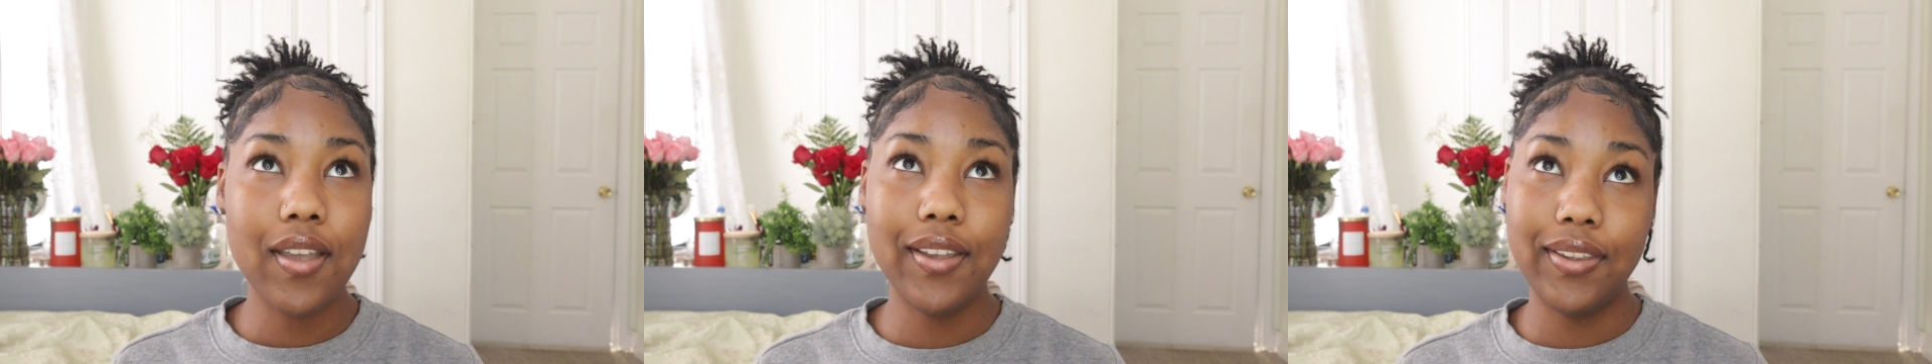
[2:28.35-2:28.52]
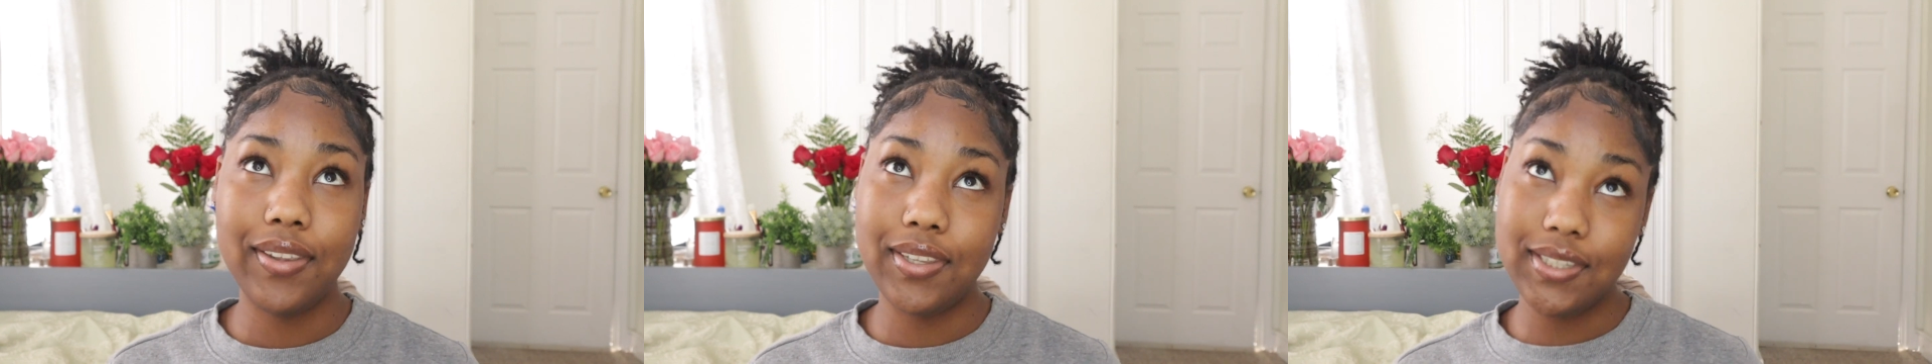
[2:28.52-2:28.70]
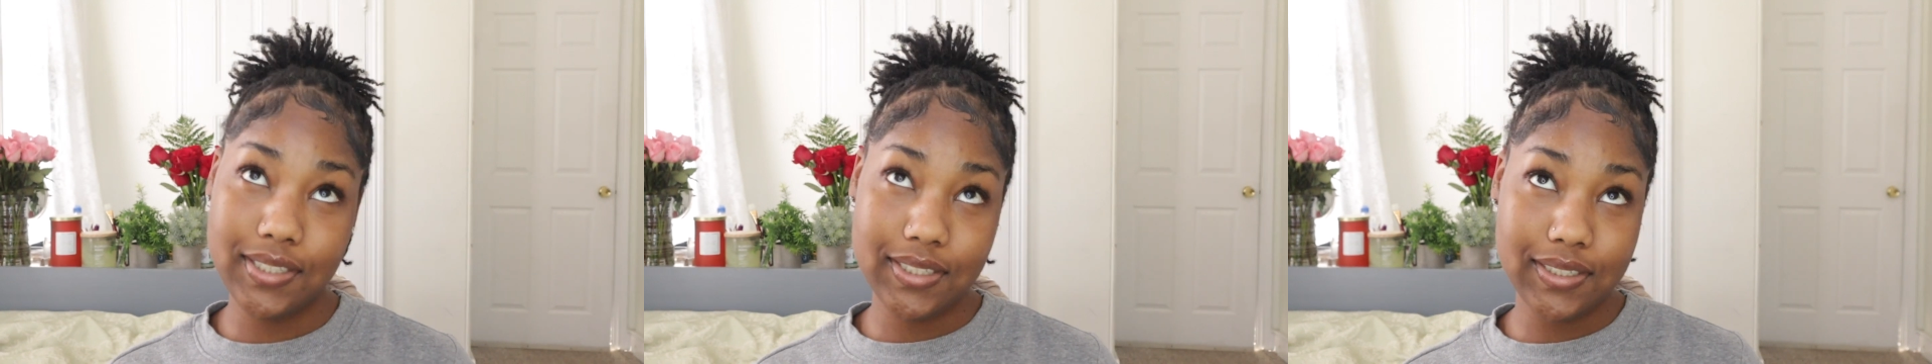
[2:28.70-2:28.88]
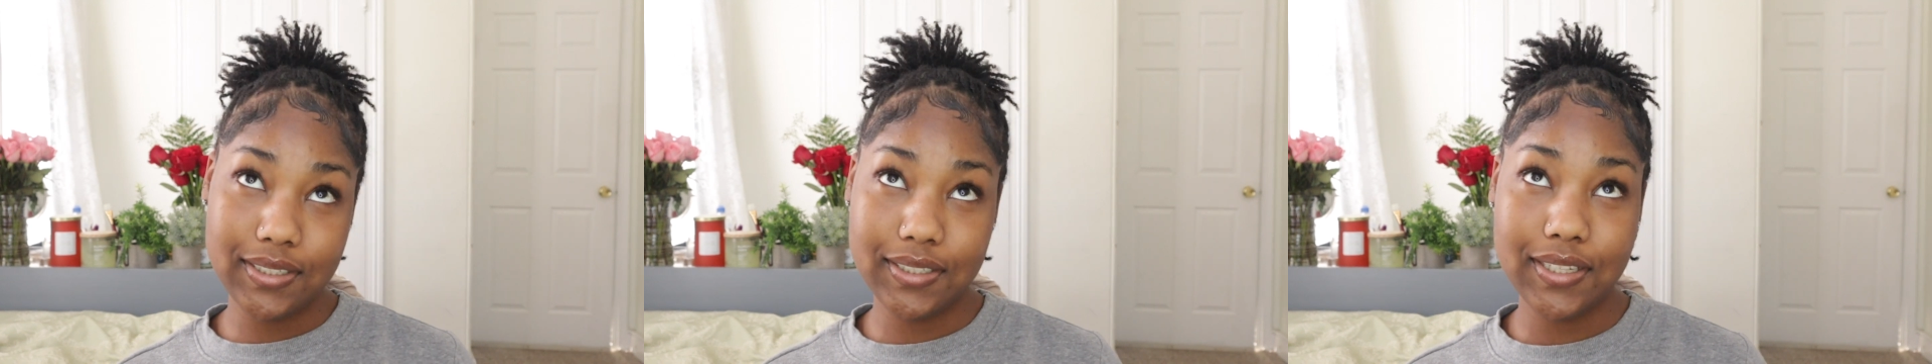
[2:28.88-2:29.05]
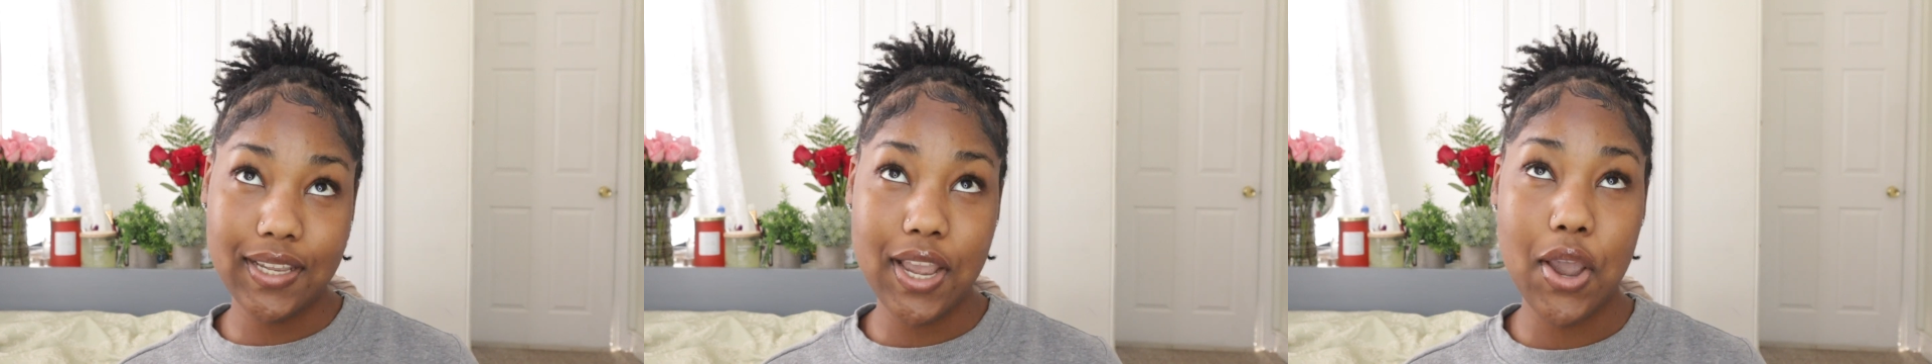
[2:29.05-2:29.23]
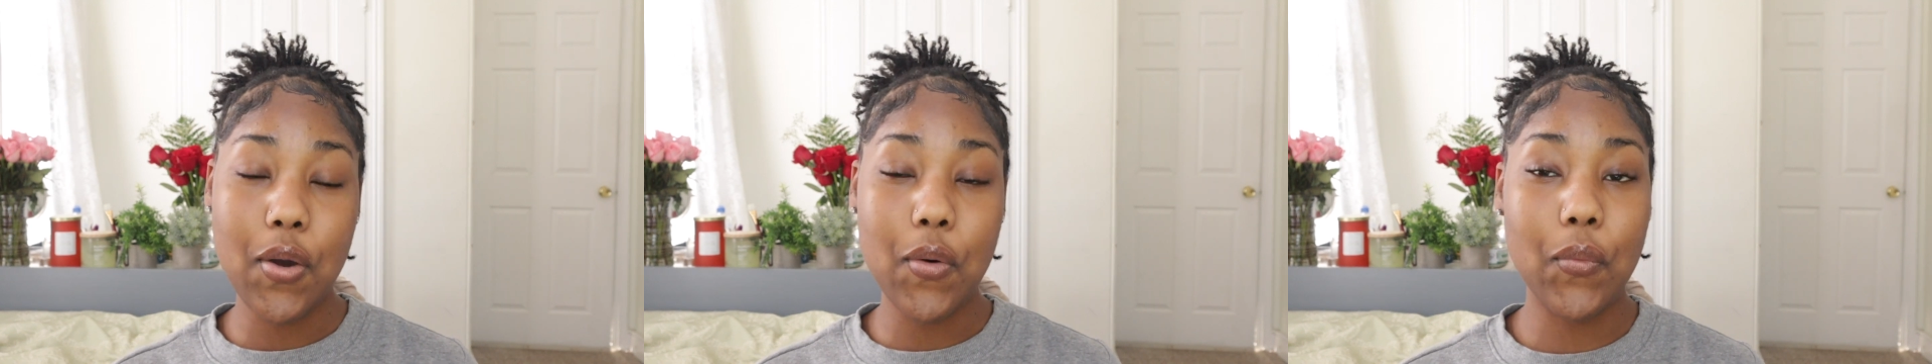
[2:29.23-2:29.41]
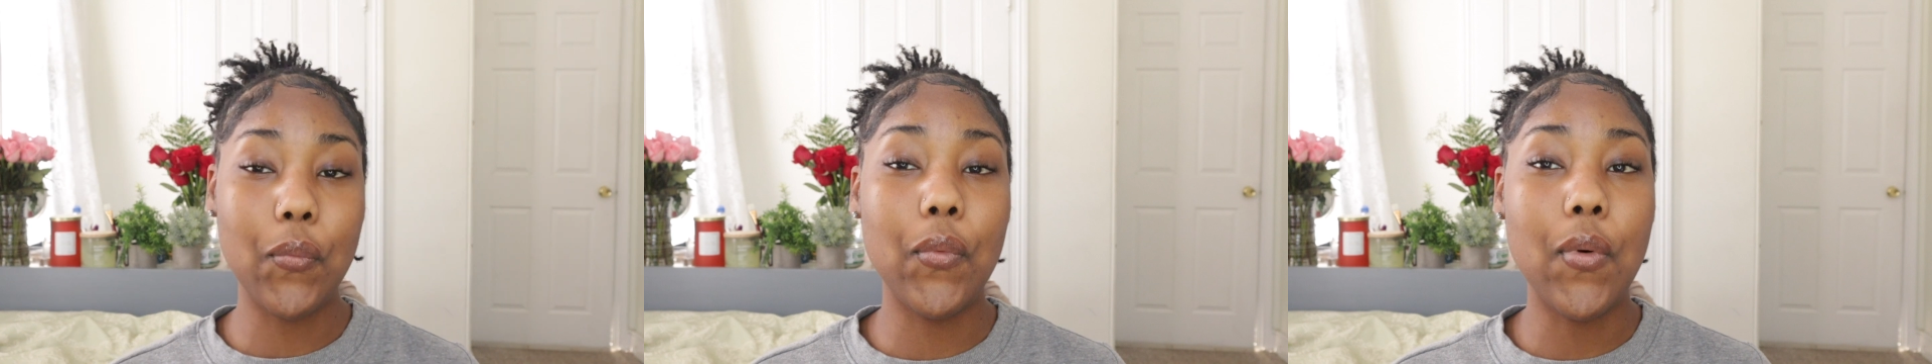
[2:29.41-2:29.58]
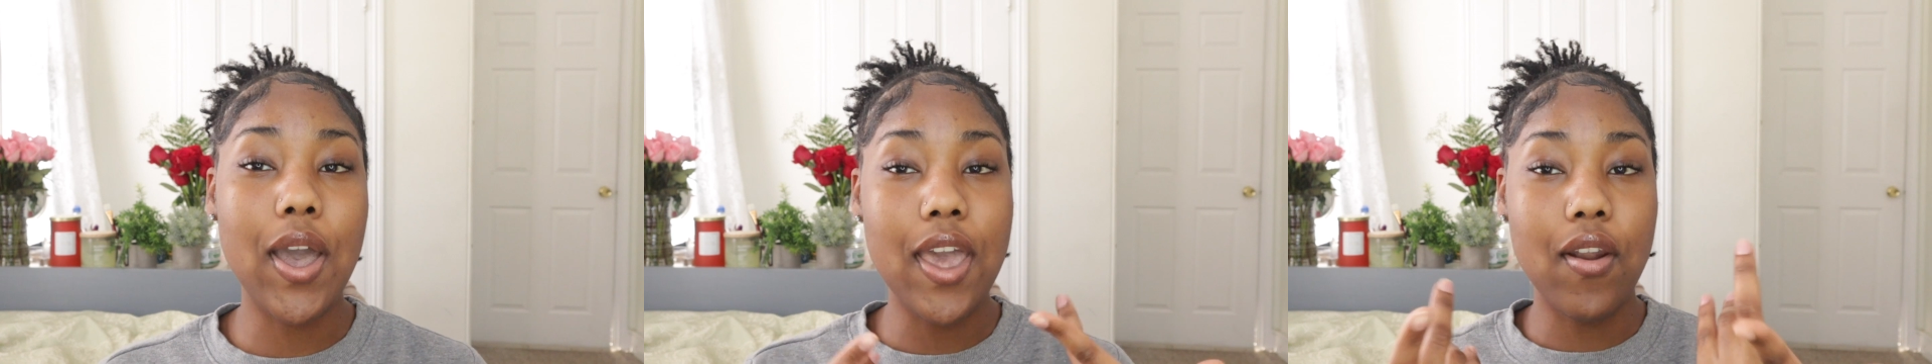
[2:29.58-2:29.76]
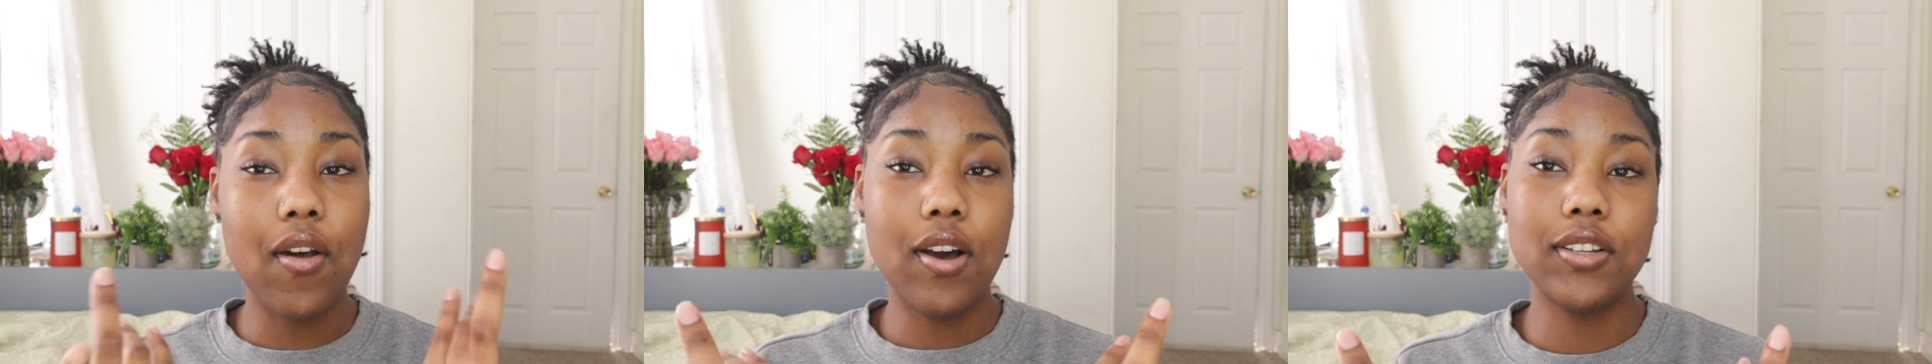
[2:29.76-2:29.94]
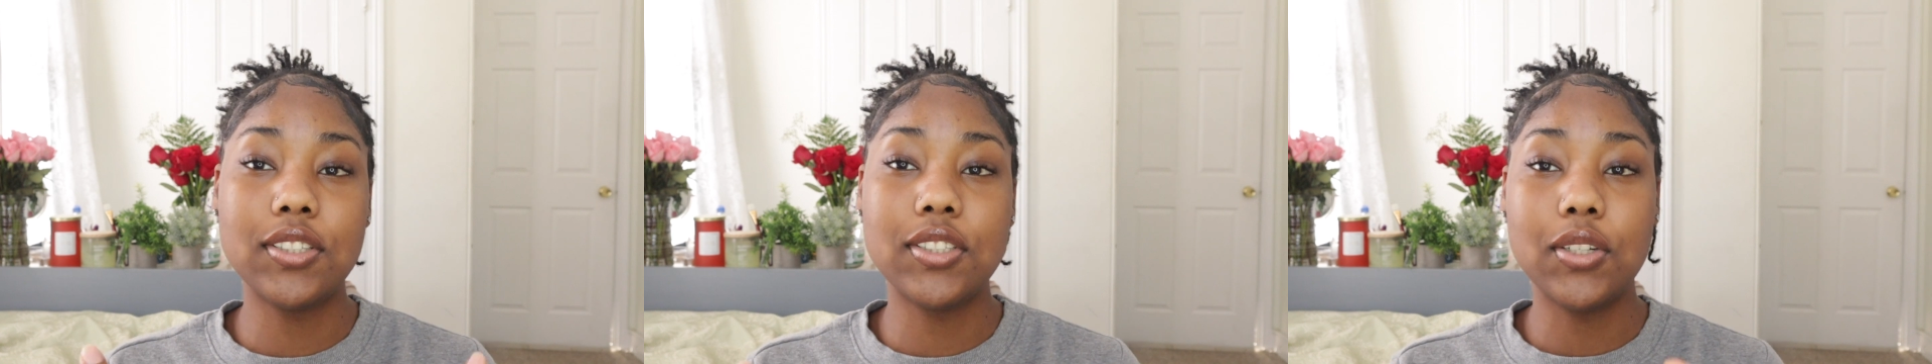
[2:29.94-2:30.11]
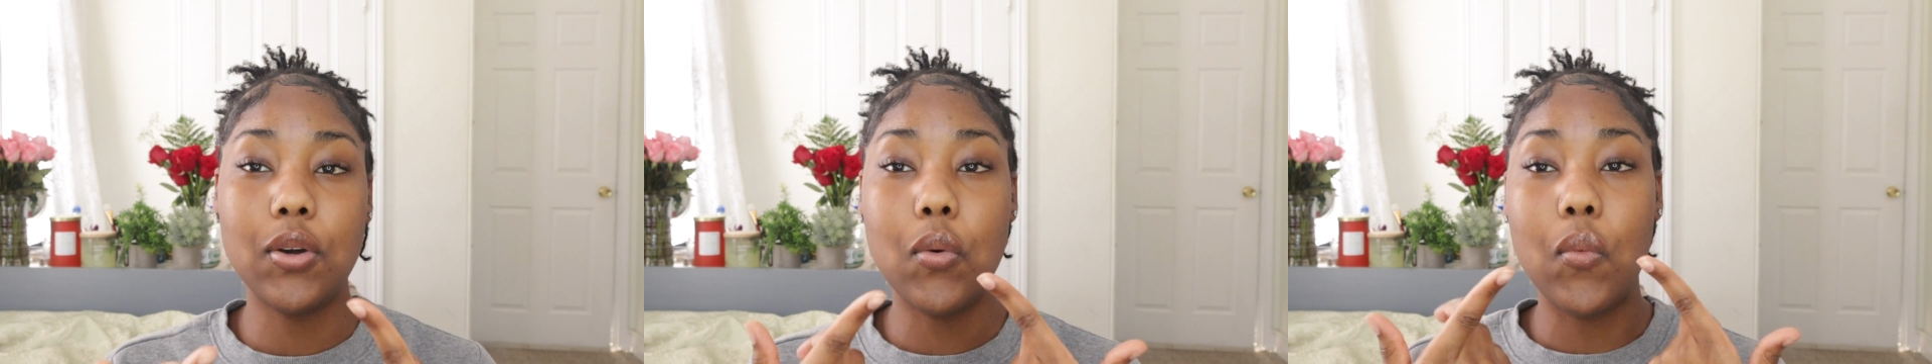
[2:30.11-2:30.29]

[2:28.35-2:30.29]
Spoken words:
yeah, and also